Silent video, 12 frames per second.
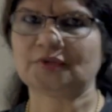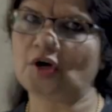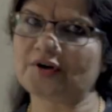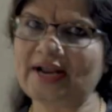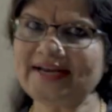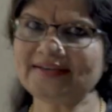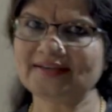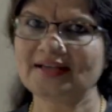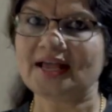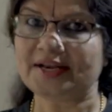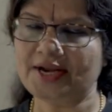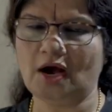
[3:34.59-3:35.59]
Alright.
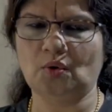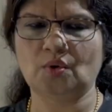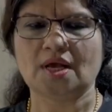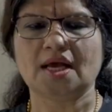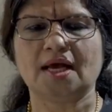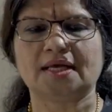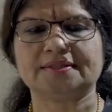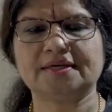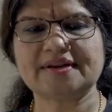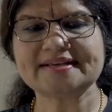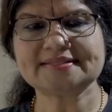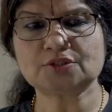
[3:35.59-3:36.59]
Now, the
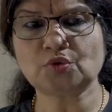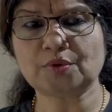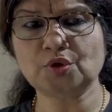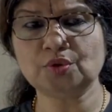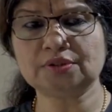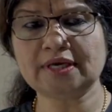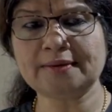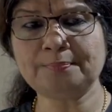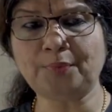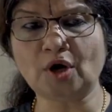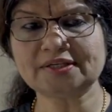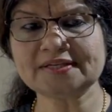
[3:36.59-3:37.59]

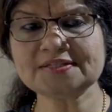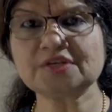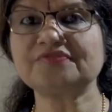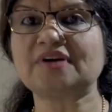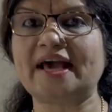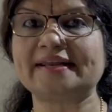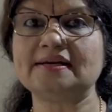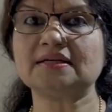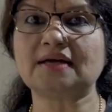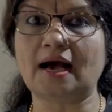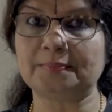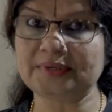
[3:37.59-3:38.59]
importance of
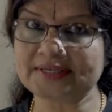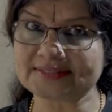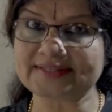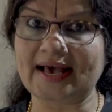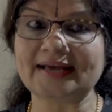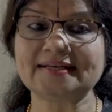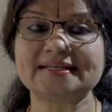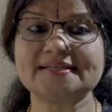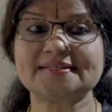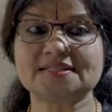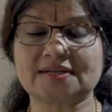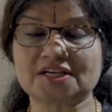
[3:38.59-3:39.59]
chiral carbon is that it
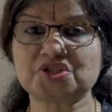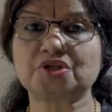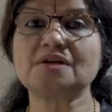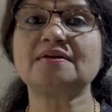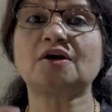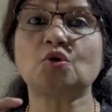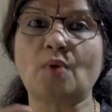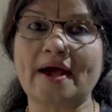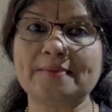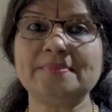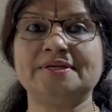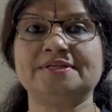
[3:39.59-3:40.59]
is a structural
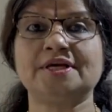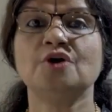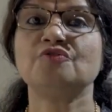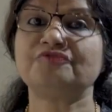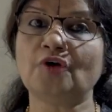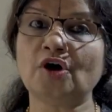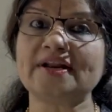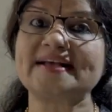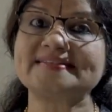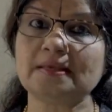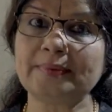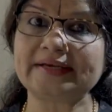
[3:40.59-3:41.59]
requirement for
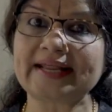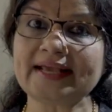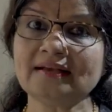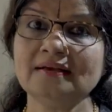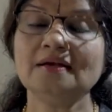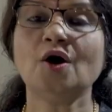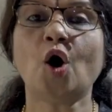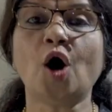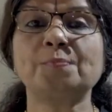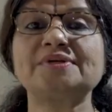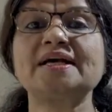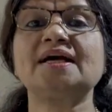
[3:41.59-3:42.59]
exhibiting
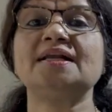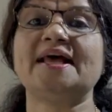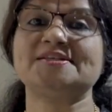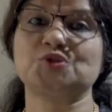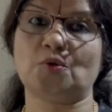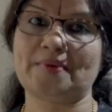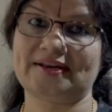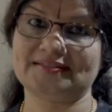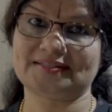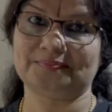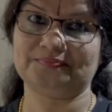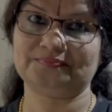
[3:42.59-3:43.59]
optical
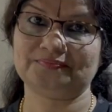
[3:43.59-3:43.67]
isomerism.